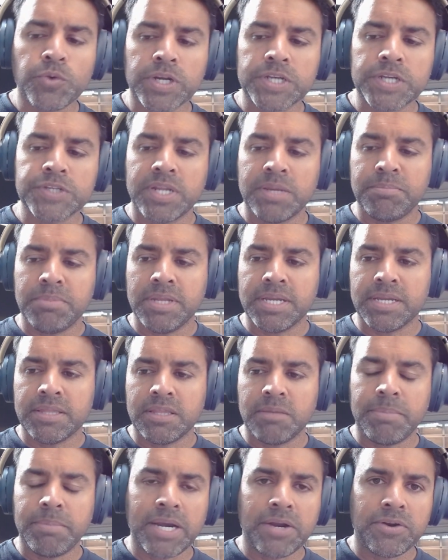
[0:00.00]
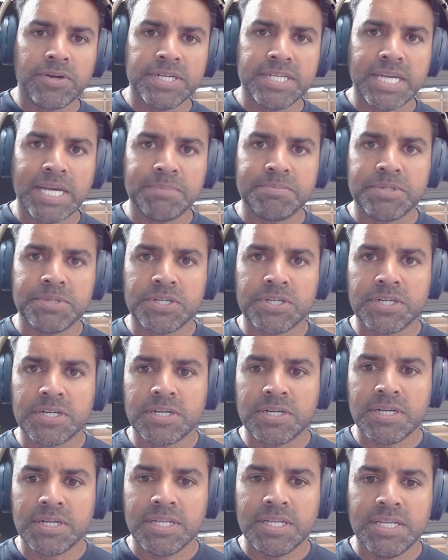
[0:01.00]
quirks: when I plug in the power
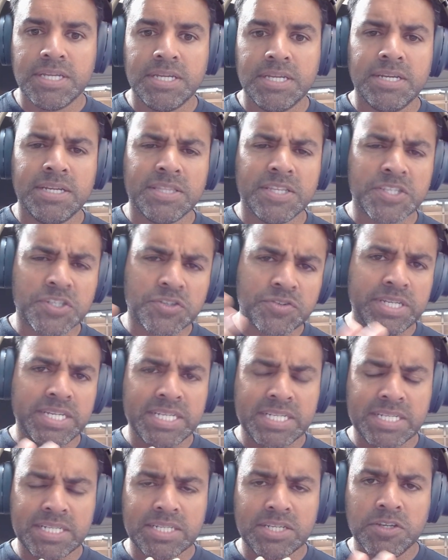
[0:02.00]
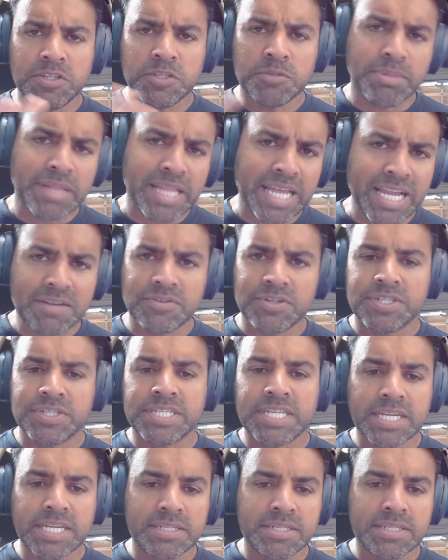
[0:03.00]
adapter, the screen goes black for a
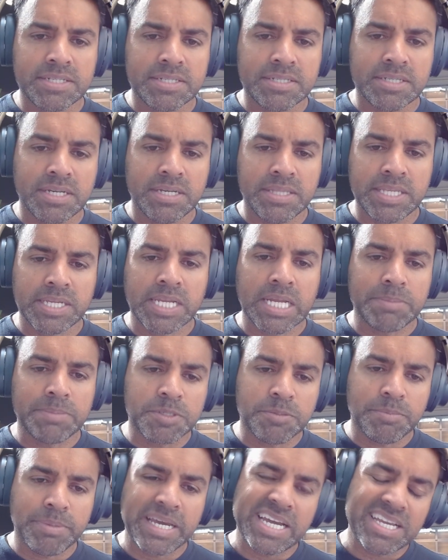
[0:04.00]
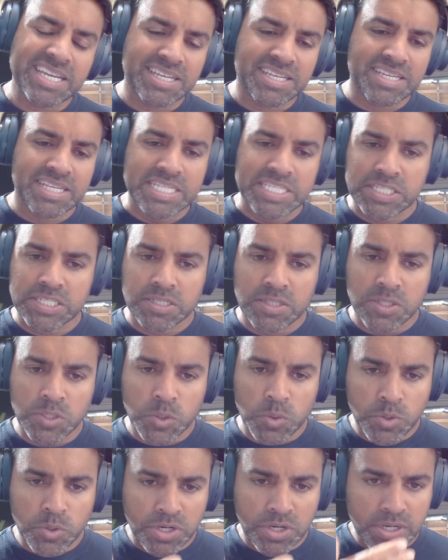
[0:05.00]
second and then comes back. Just a
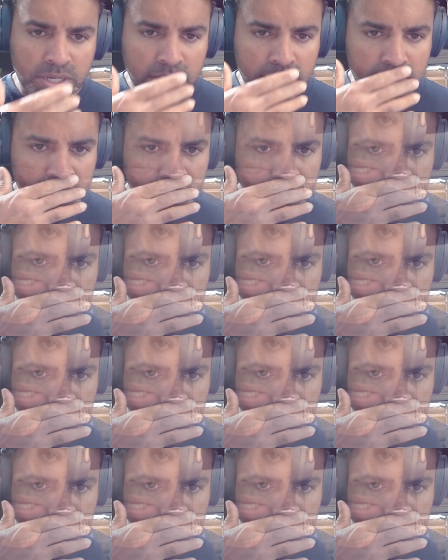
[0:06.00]
little quirk.